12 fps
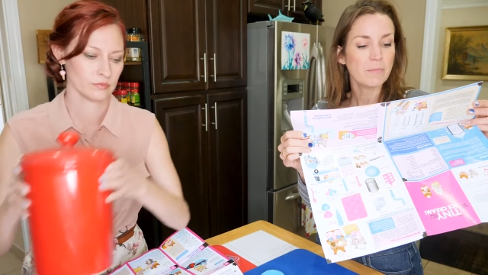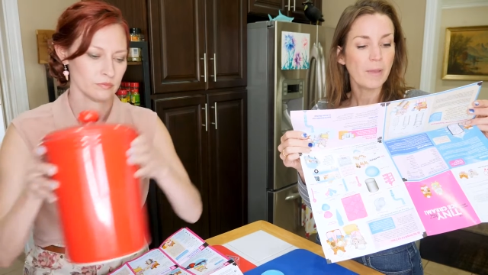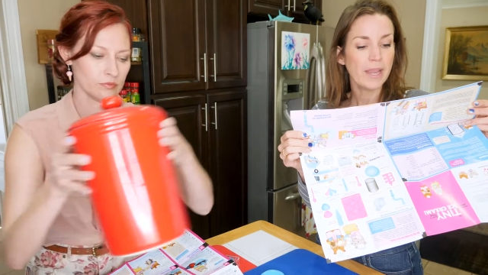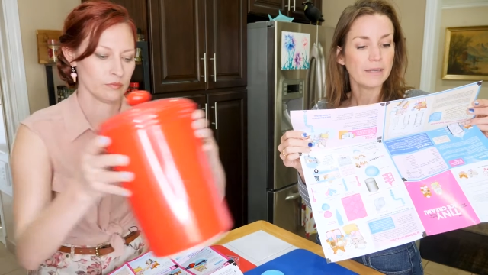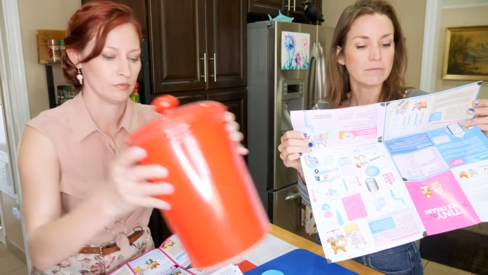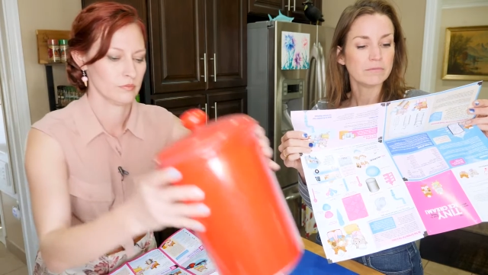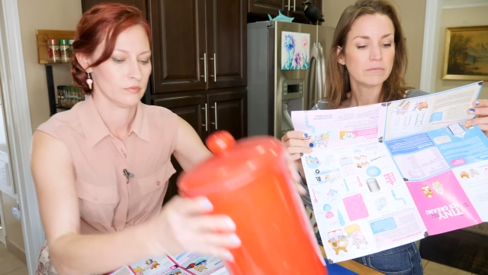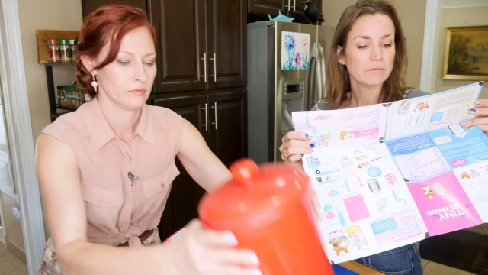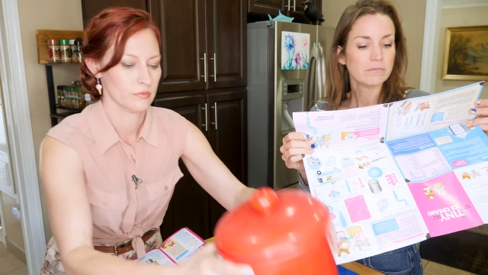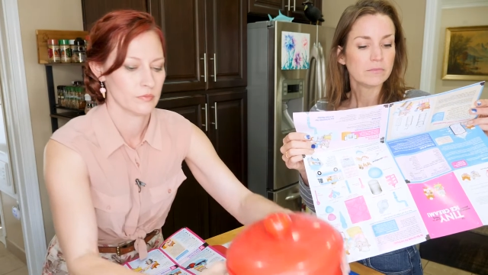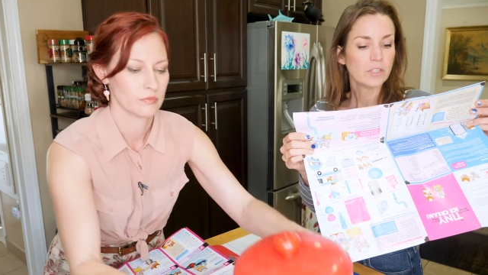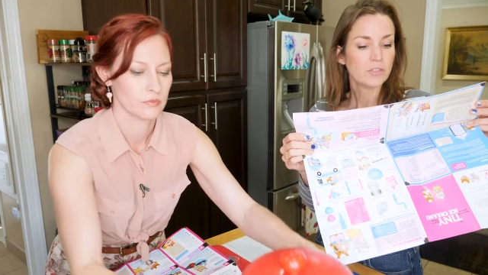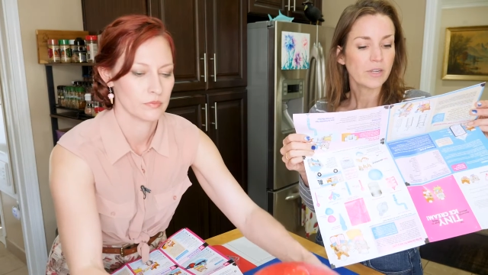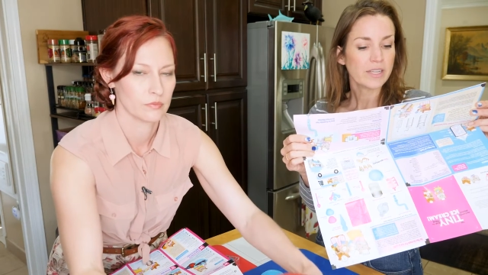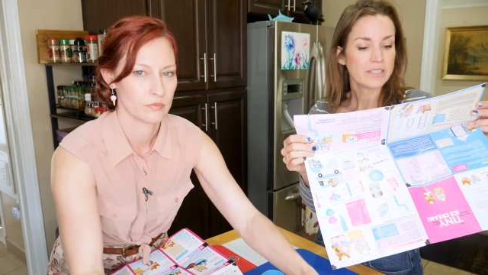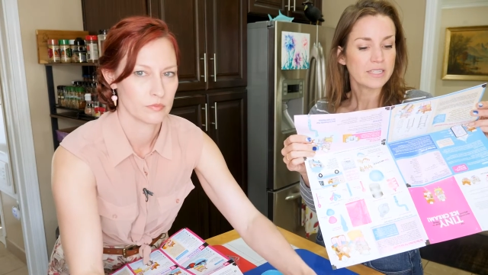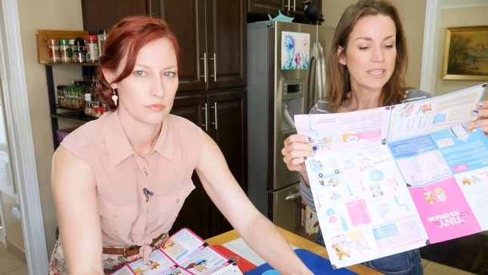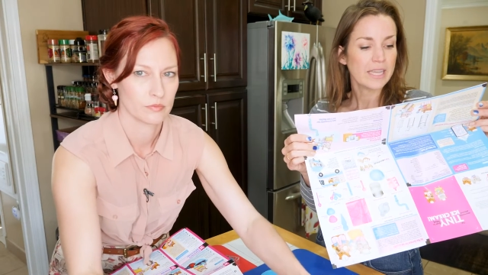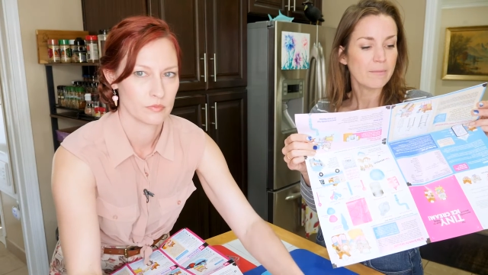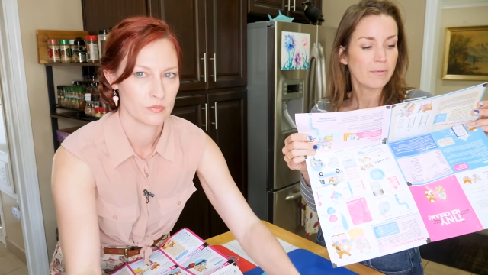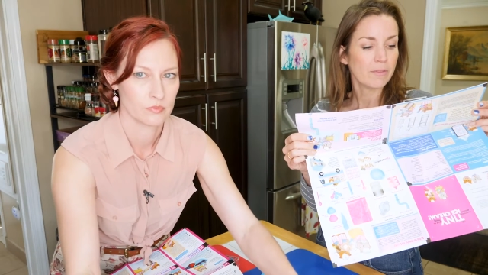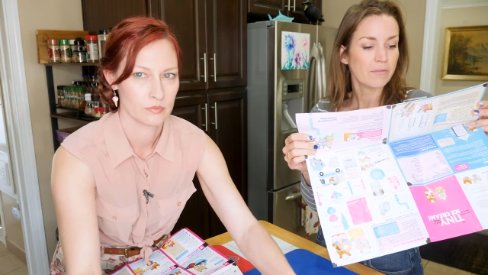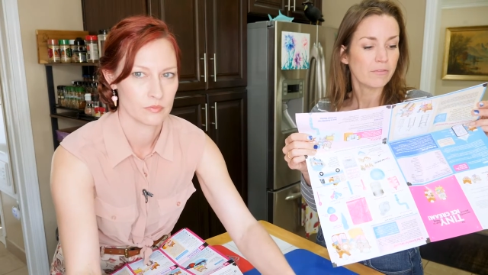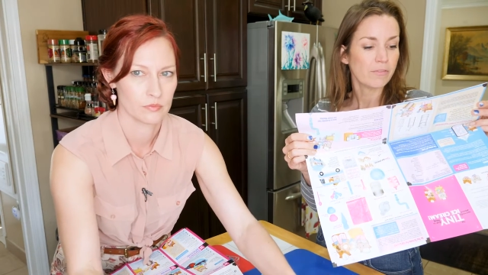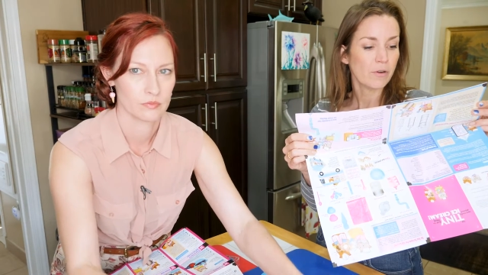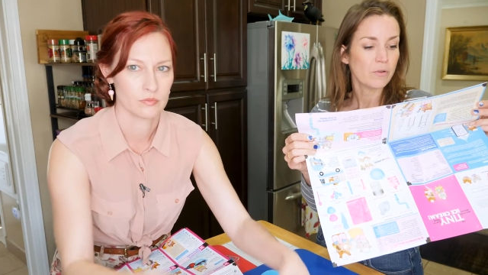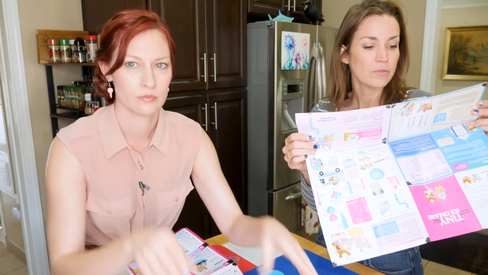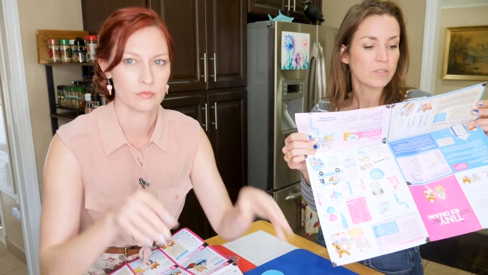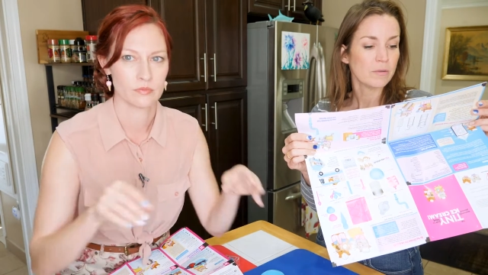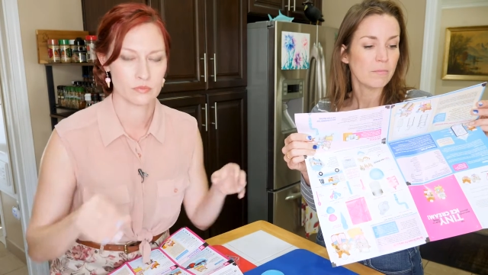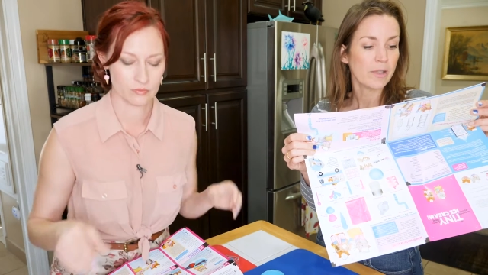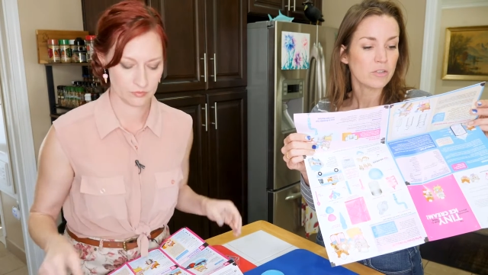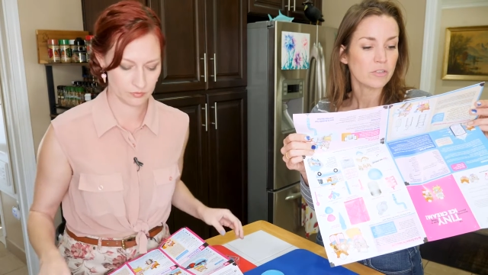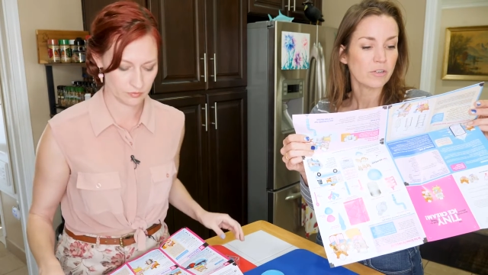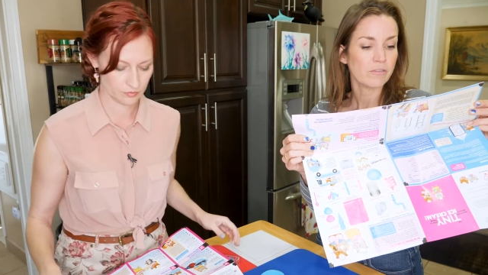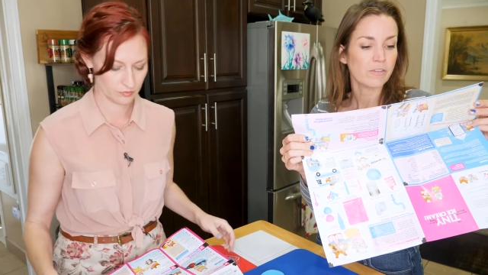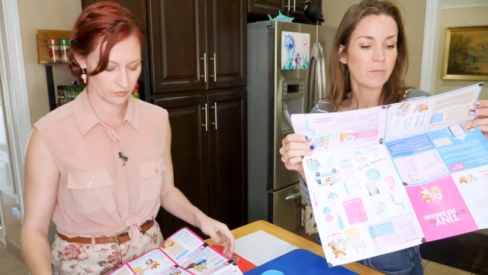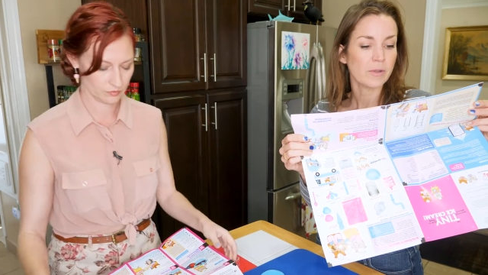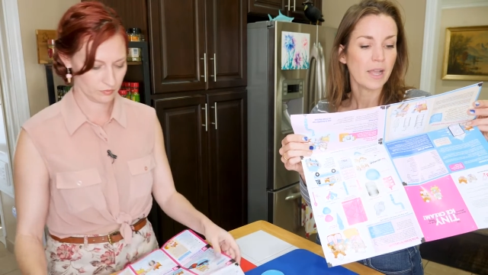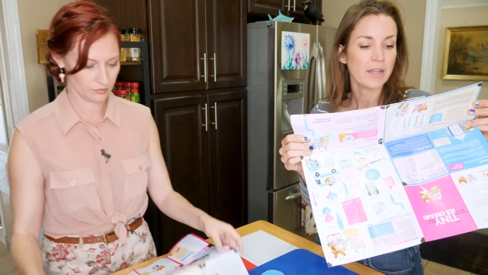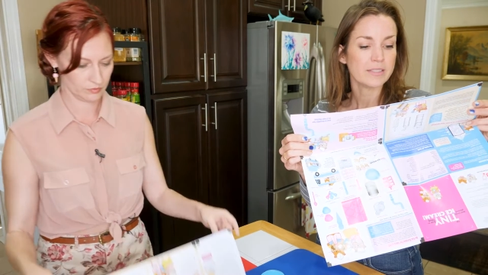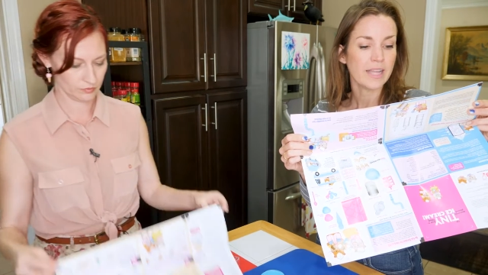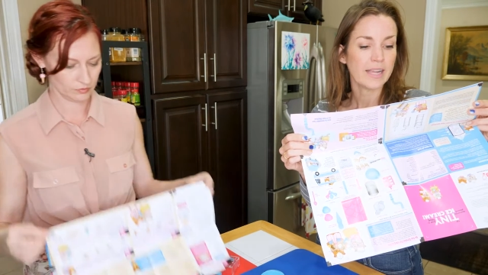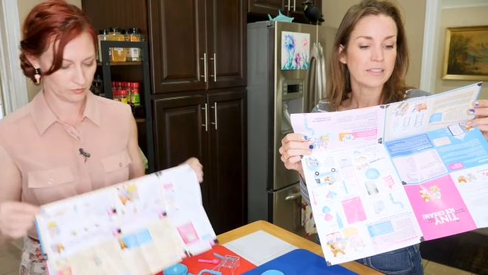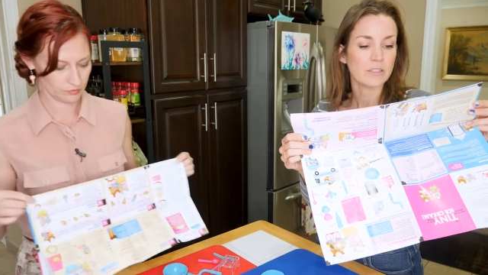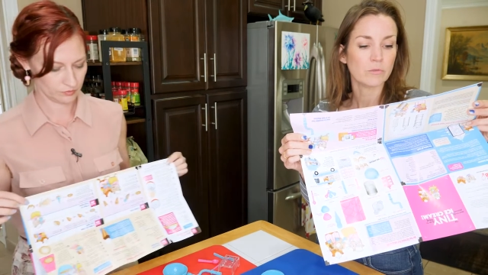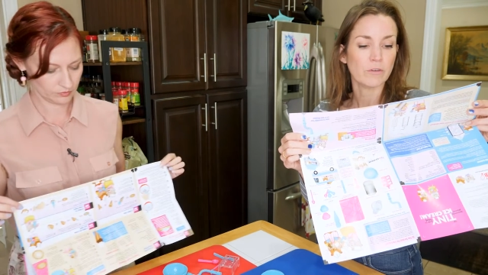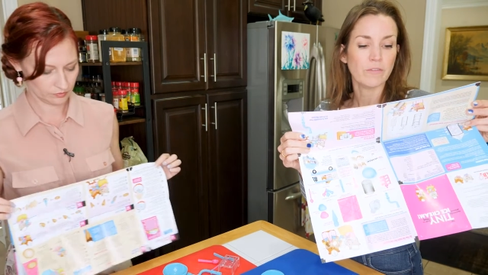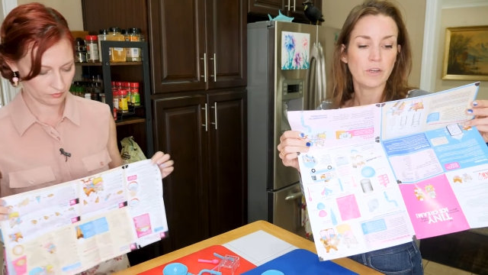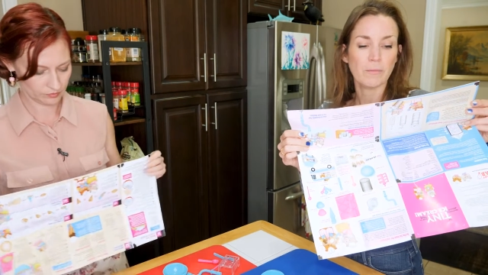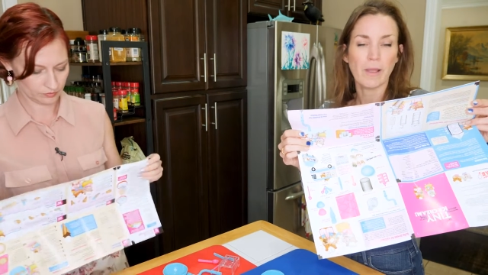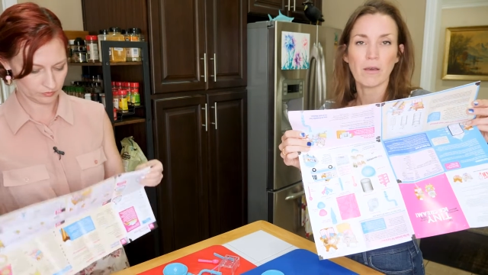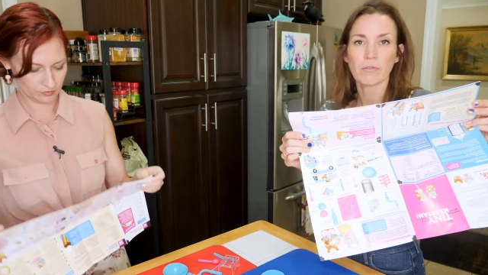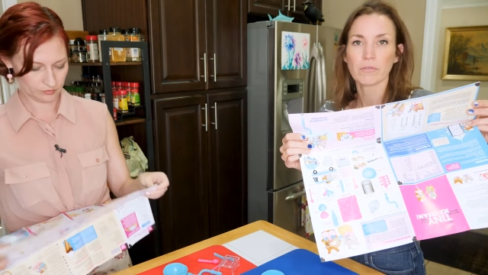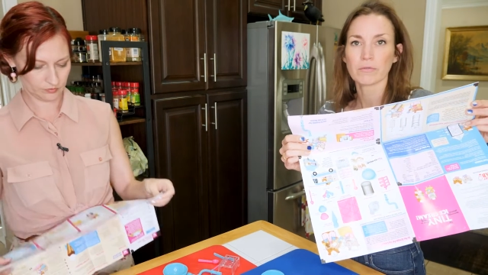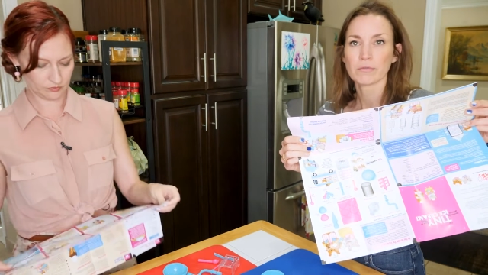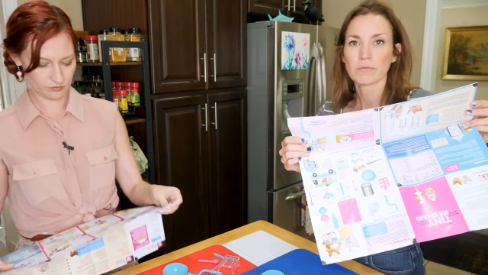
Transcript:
Speaker 1: the pain. The trick is to keep the frozen mixture from contacting the roof of your mouth.